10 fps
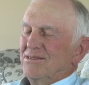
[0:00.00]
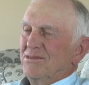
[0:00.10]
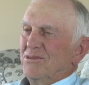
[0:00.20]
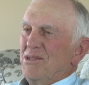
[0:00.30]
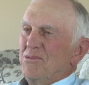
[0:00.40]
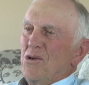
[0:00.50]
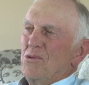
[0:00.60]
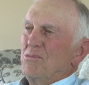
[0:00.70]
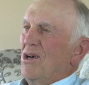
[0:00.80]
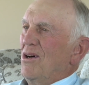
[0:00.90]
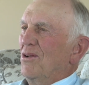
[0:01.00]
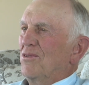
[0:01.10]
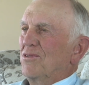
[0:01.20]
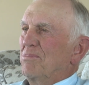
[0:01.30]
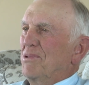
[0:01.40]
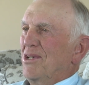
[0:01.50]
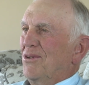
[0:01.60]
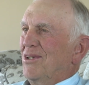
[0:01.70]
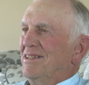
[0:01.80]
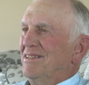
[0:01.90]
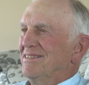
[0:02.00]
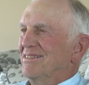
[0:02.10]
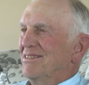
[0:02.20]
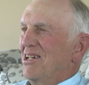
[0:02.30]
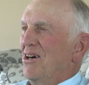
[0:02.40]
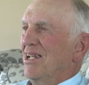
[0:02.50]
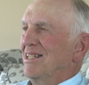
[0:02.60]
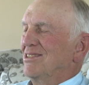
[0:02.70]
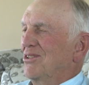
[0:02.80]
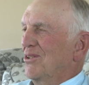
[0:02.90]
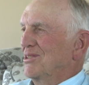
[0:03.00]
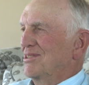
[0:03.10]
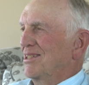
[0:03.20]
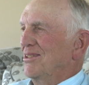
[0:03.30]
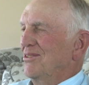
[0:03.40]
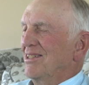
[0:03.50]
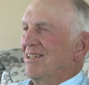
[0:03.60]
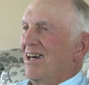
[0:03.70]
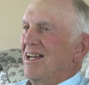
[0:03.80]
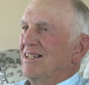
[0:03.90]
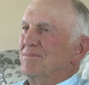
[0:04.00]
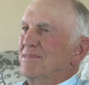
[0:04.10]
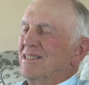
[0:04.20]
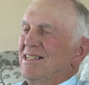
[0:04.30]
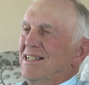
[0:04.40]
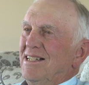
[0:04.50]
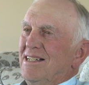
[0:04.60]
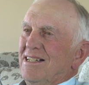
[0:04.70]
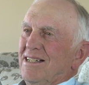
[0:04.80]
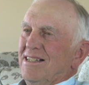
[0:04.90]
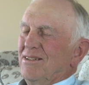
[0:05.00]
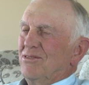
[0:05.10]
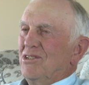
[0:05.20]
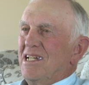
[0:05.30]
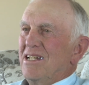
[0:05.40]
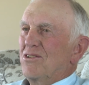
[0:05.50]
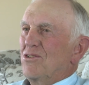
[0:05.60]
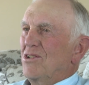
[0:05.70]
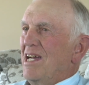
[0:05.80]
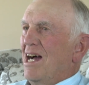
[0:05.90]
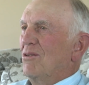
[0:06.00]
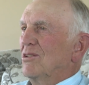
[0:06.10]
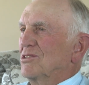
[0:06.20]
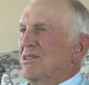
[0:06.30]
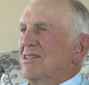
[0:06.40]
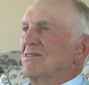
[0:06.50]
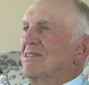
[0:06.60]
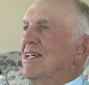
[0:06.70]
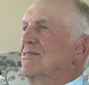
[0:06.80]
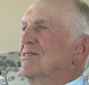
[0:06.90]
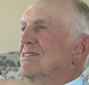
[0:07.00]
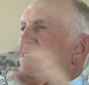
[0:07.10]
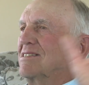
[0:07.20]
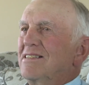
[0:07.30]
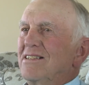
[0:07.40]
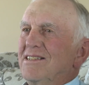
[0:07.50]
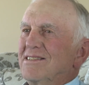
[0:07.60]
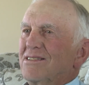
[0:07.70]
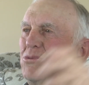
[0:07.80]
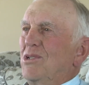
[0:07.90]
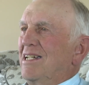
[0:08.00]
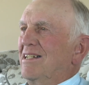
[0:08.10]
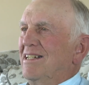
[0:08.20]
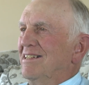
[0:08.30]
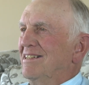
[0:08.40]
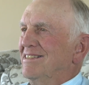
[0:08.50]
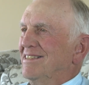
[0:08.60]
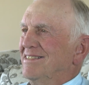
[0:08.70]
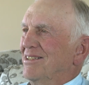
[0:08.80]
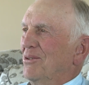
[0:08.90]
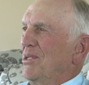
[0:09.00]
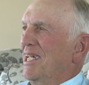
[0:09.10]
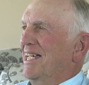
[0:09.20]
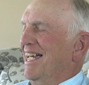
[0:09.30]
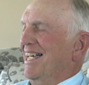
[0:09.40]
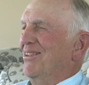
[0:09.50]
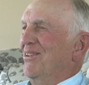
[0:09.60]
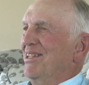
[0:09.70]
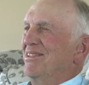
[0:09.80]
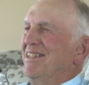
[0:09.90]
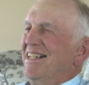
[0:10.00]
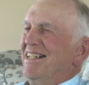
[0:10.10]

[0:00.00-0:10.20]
we roamed all over Peoria. We all had chores to do at night, but if we had 3 hours, that was as good as a weekend. We